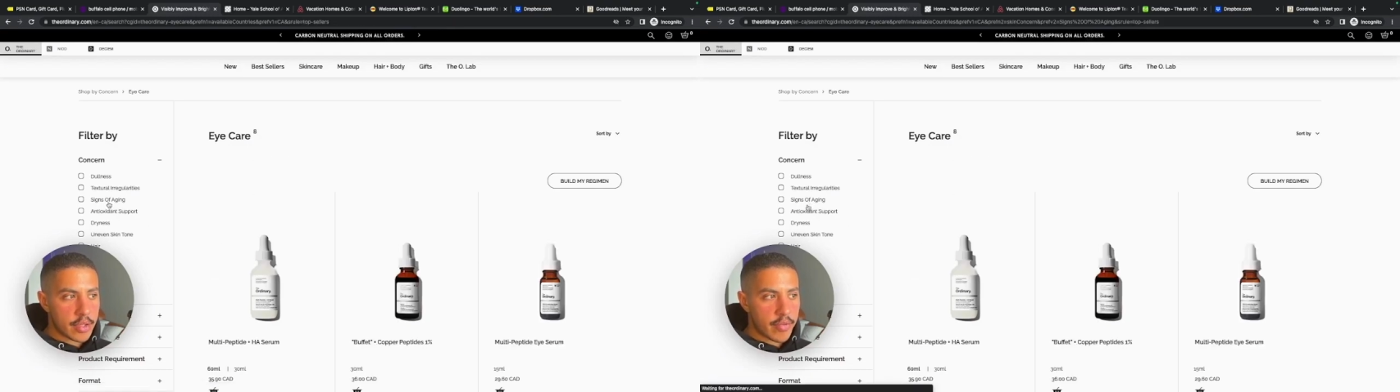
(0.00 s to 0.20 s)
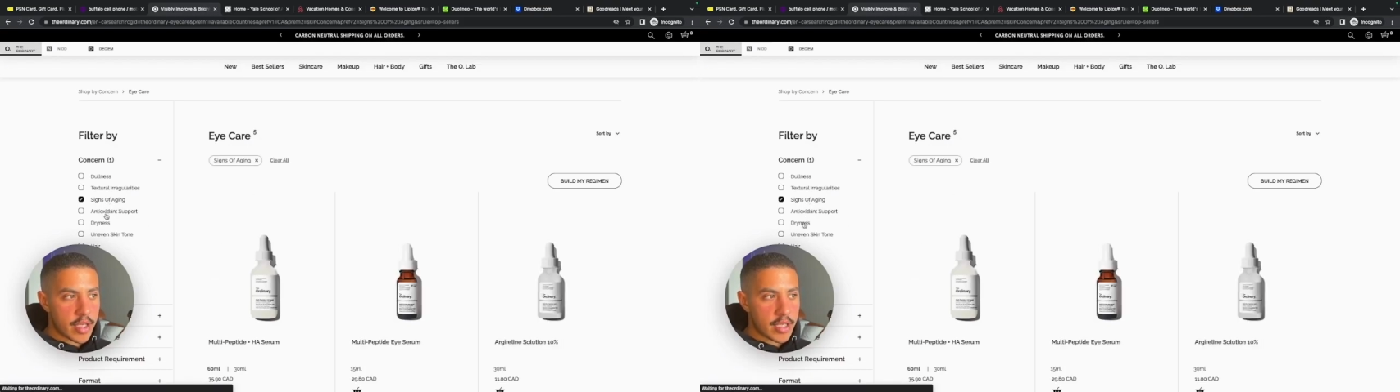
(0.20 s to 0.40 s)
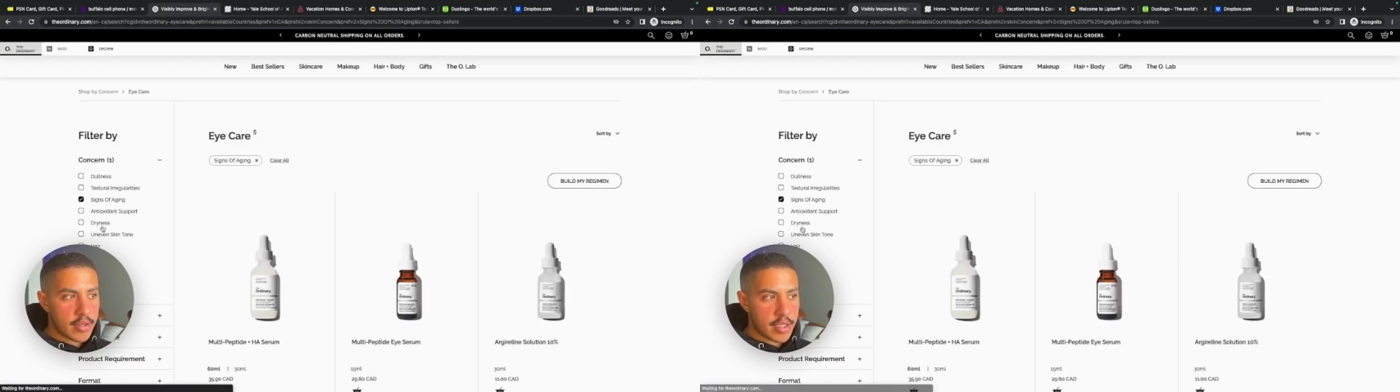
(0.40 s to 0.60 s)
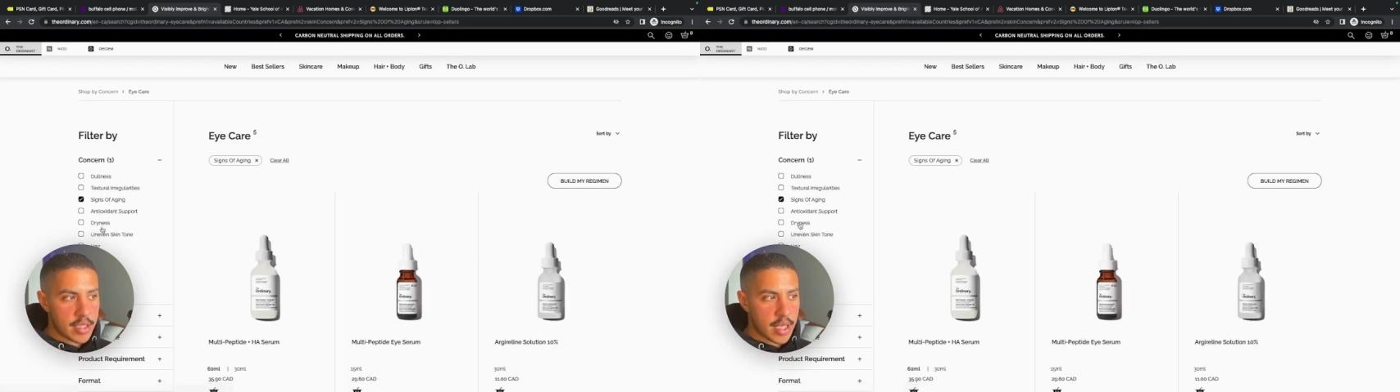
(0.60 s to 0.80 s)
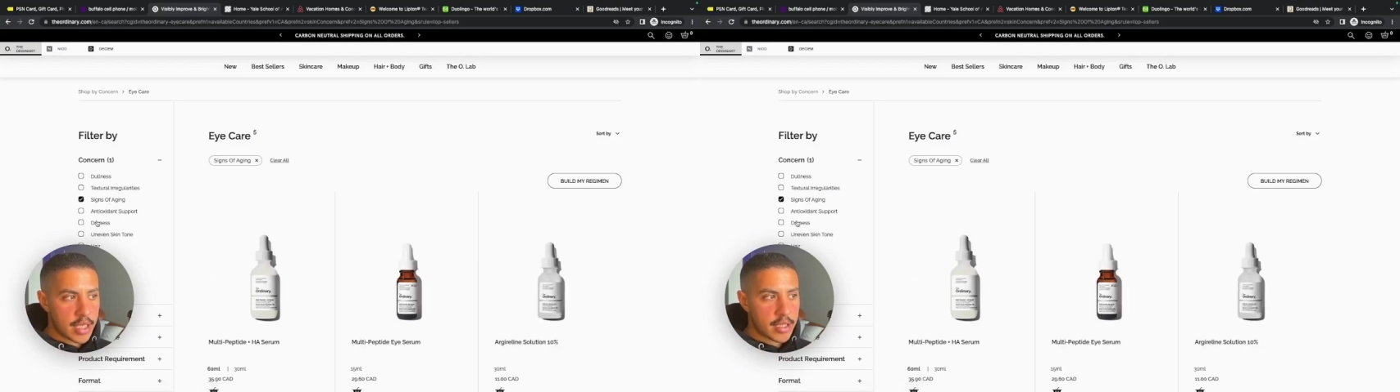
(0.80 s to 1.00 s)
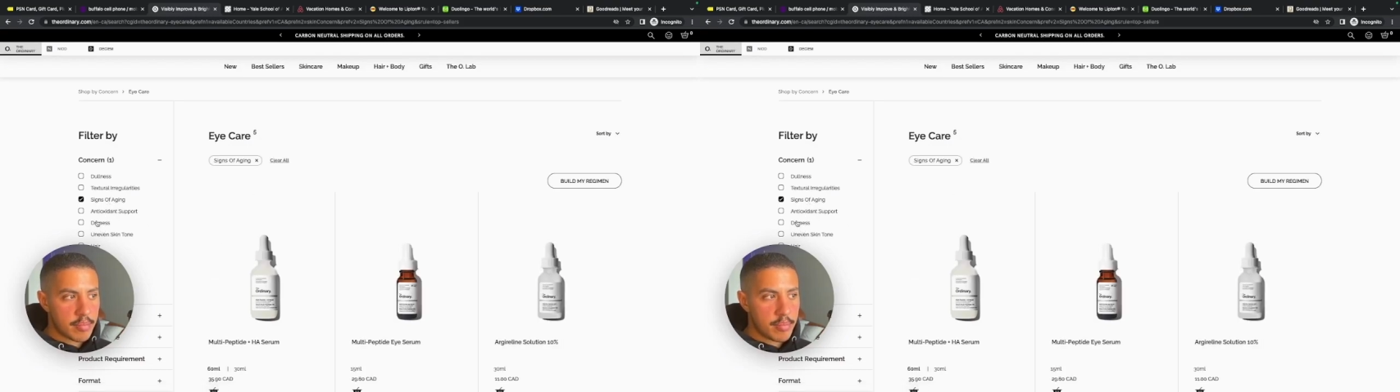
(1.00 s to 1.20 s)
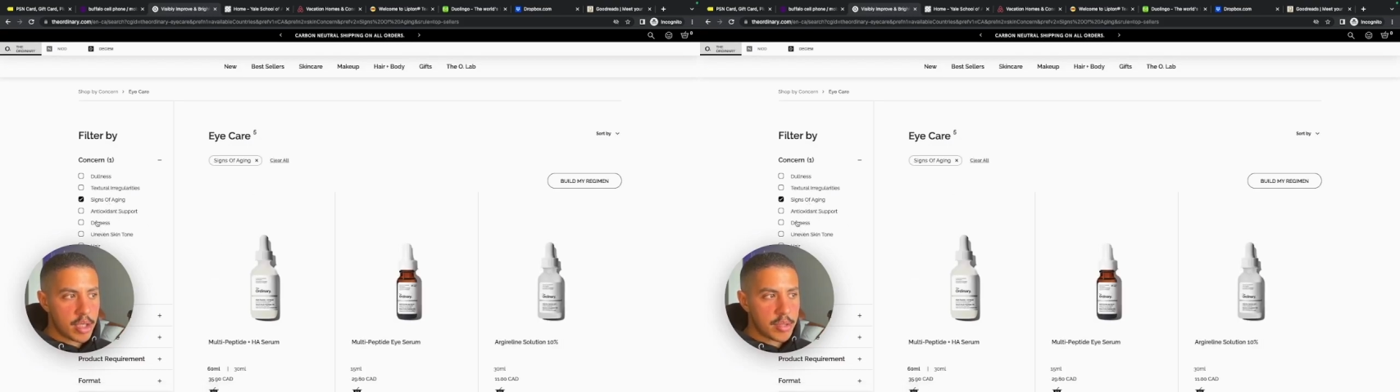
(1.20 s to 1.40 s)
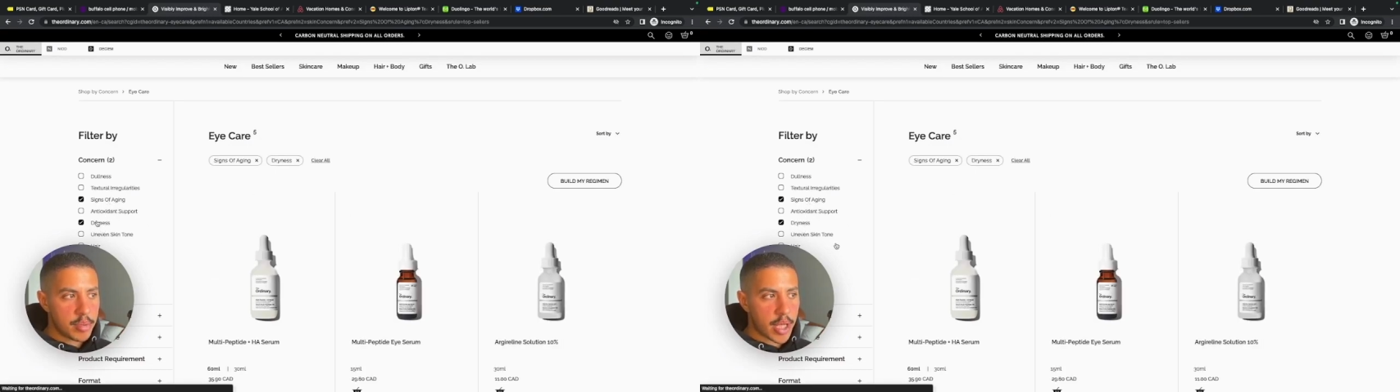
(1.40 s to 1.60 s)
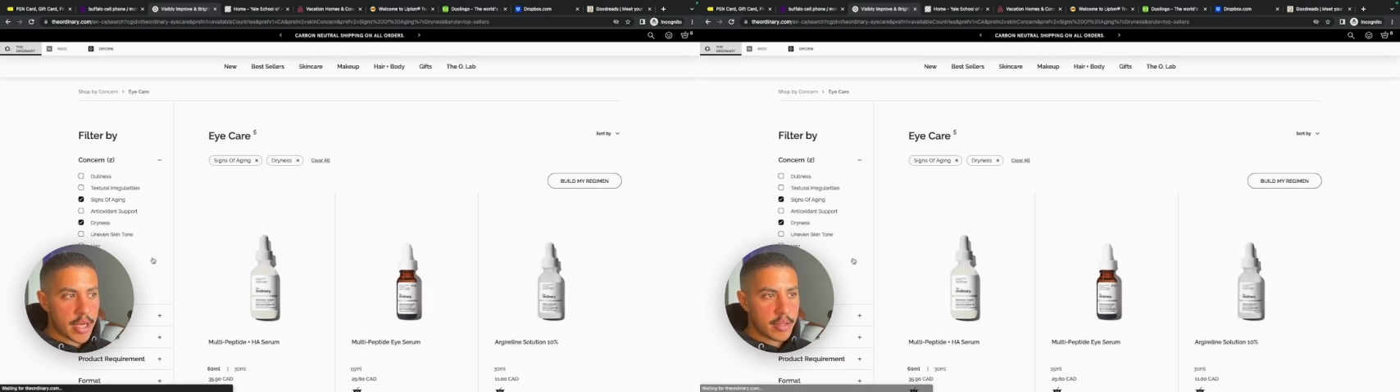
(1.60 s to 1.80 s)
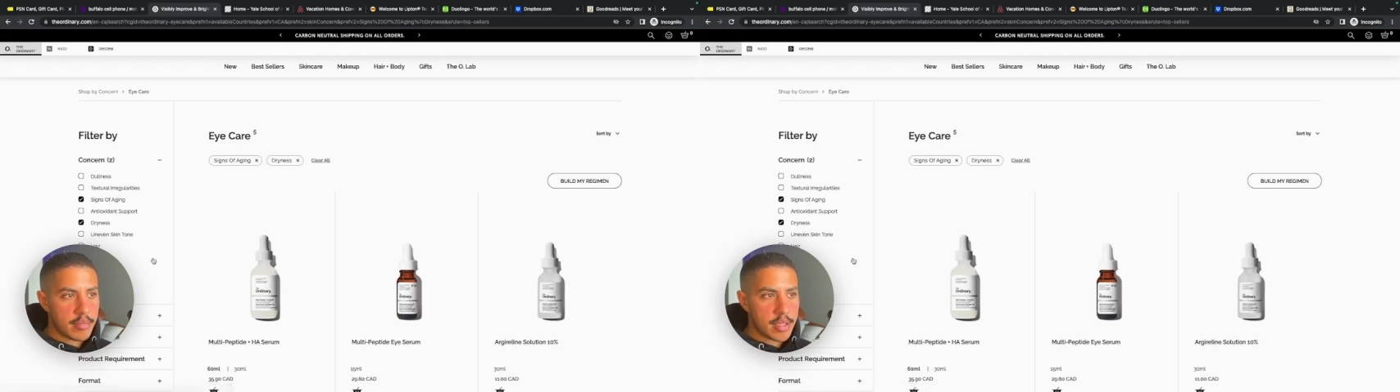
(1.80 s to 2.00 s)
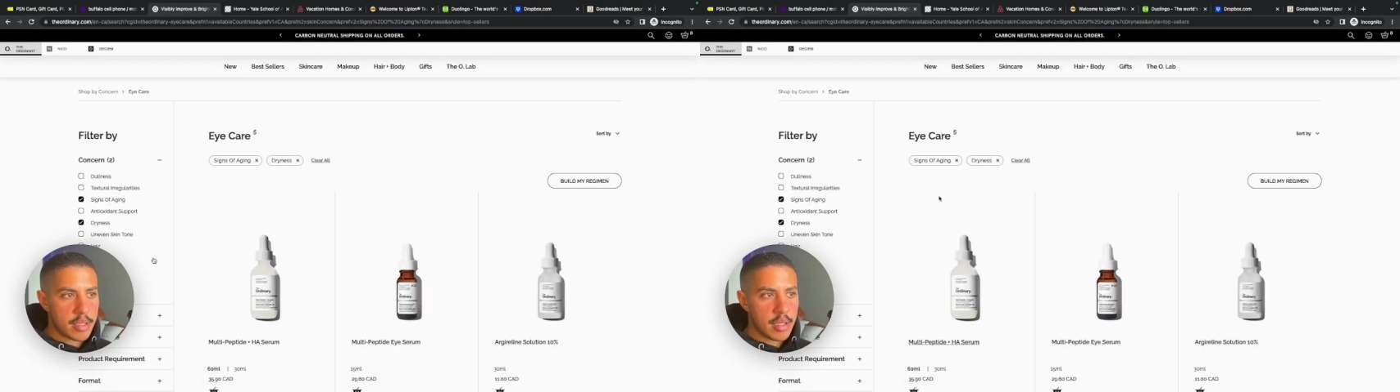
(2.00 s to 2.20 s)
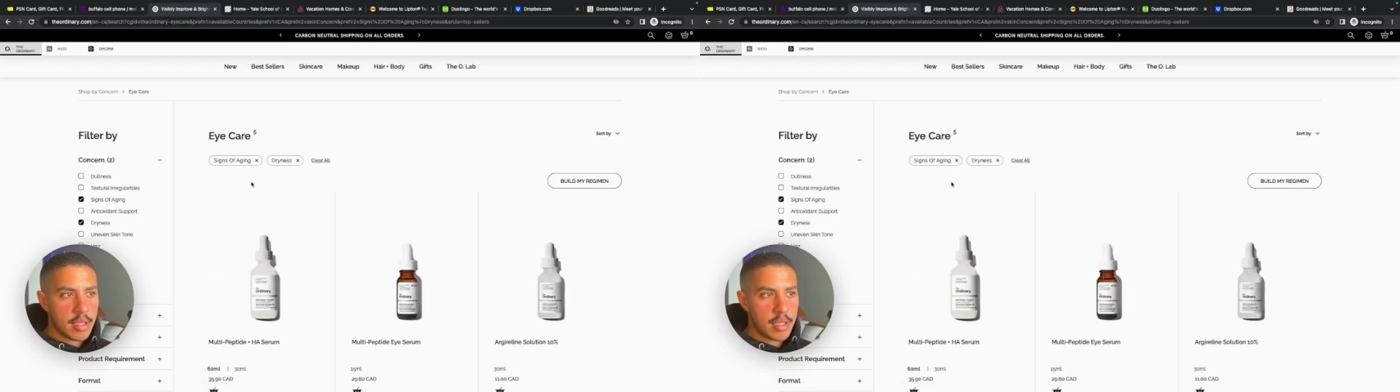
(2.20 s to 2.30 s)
If I select multiple items,